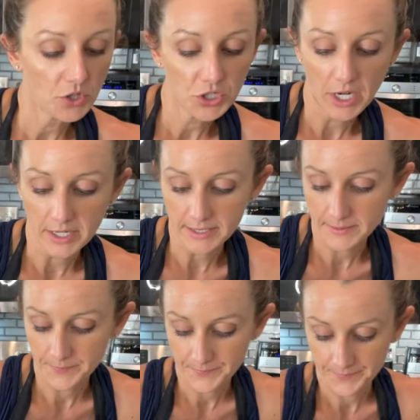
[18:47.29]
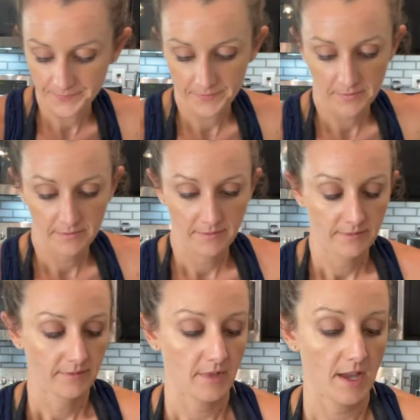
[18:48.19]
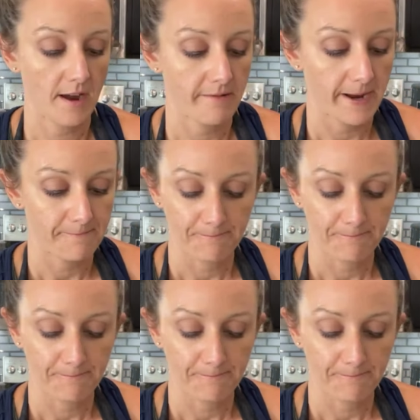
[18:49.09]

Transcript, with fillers: cherries. All right.